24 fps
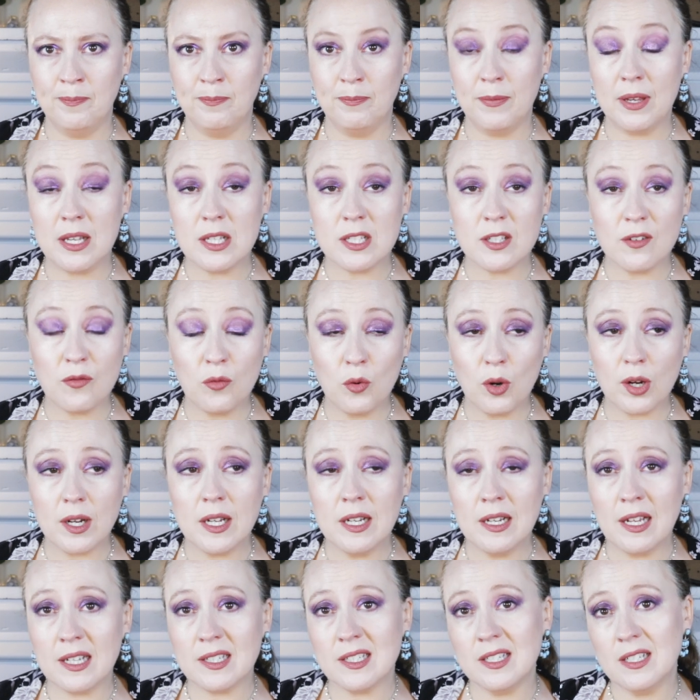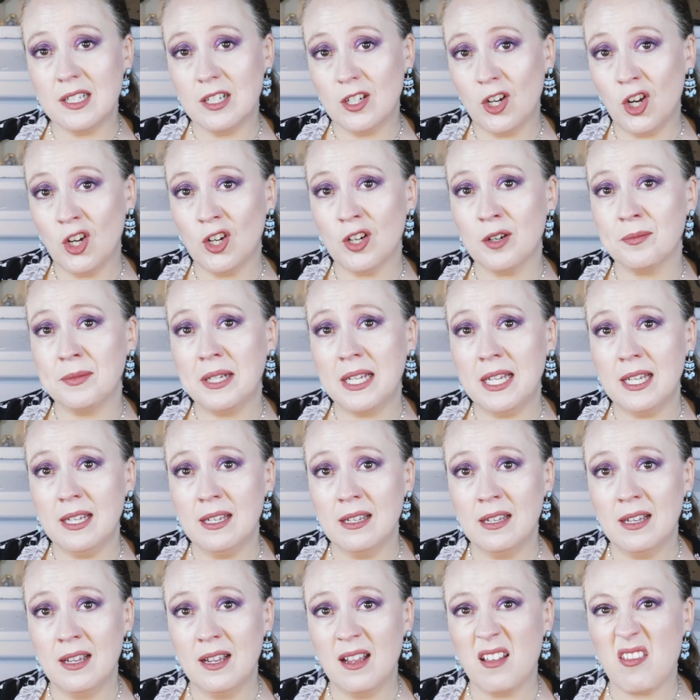because if we're connected in harmony,
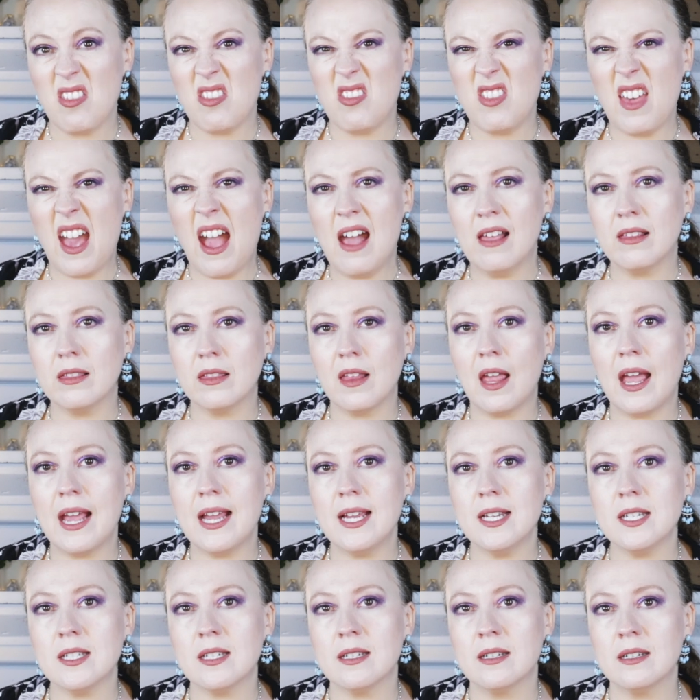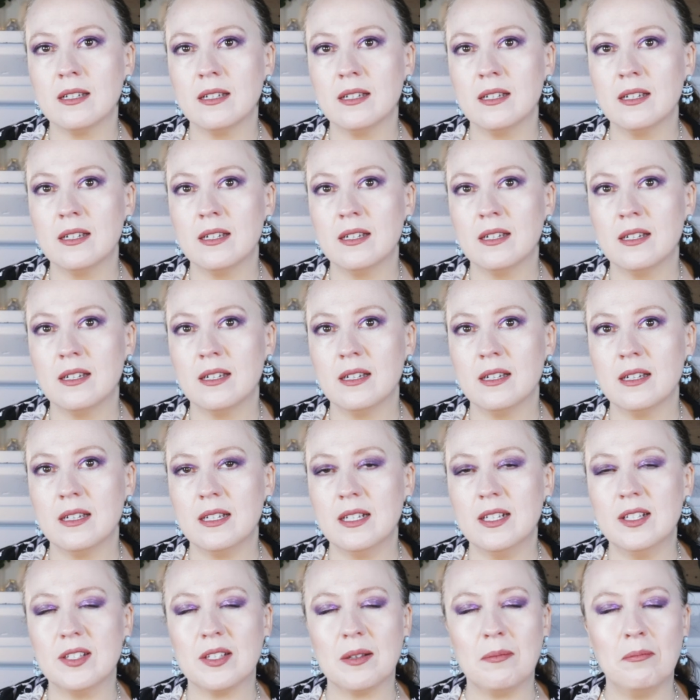that light
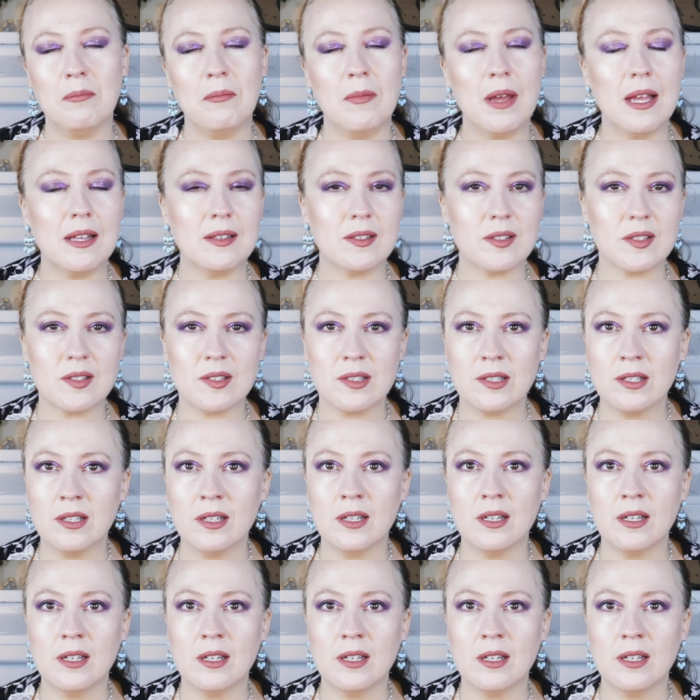is immense